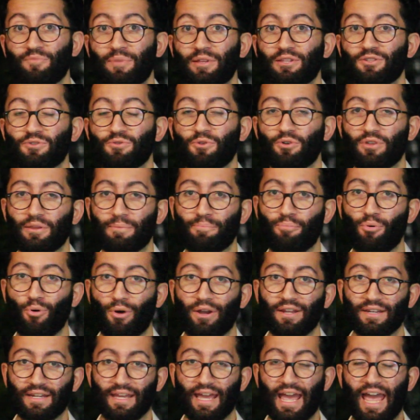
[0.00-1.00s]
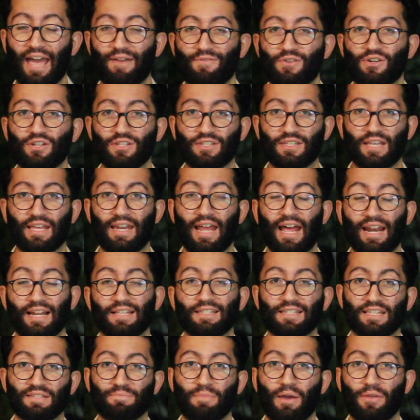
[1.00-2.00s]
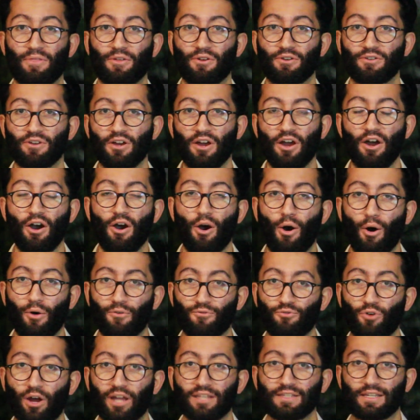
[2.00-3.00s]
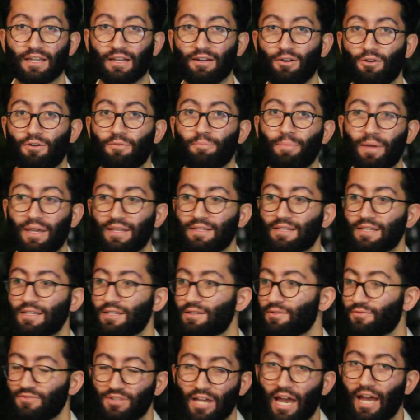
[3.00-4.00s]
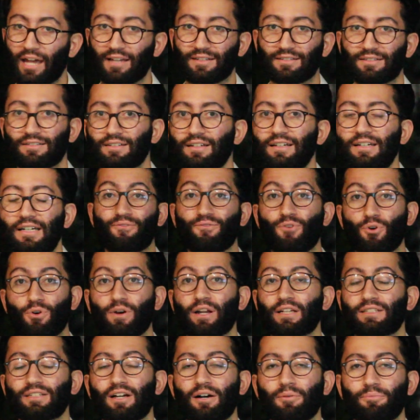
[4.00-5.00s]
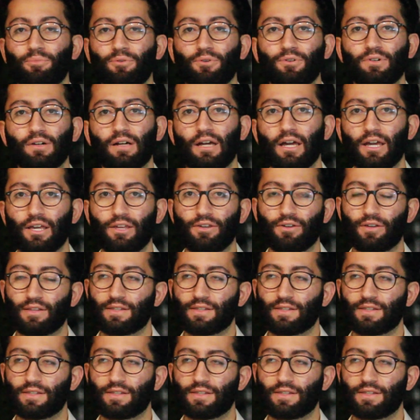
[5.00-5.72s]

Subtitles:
have been taught the point evidence analysis method of writing long pieces of text. For example, you